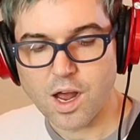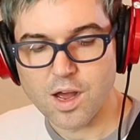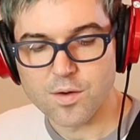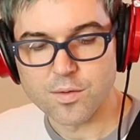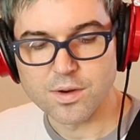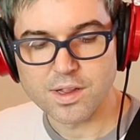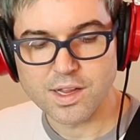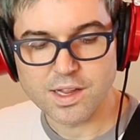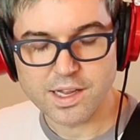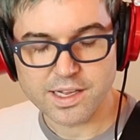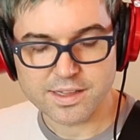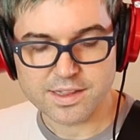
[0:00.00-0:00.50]
I
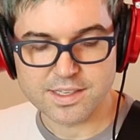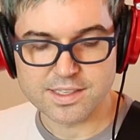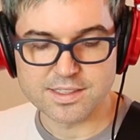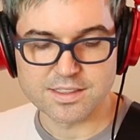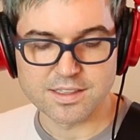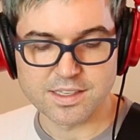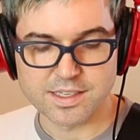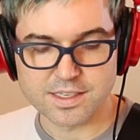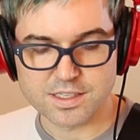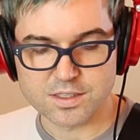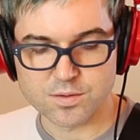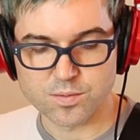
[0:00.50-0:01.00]
really like
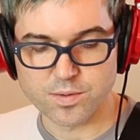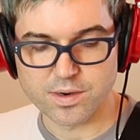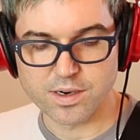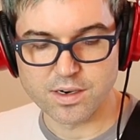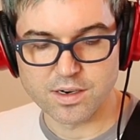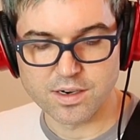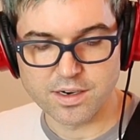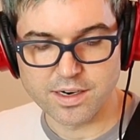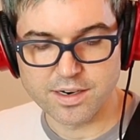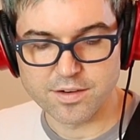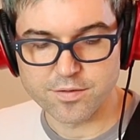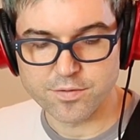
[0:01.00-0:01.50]
these licks
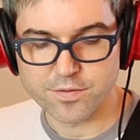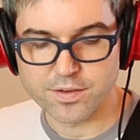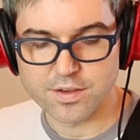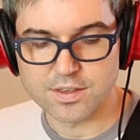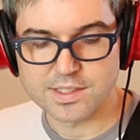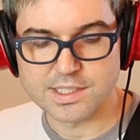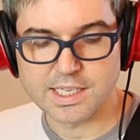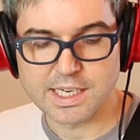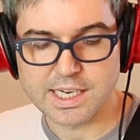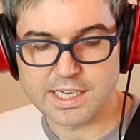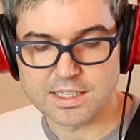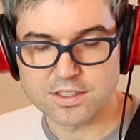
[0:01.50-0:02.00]
where it
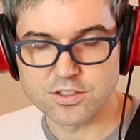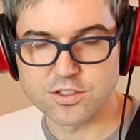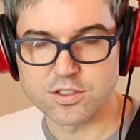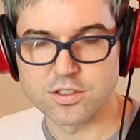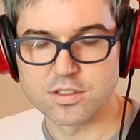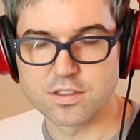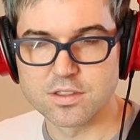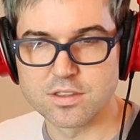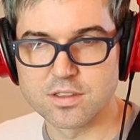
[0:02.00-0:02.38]
feels like it's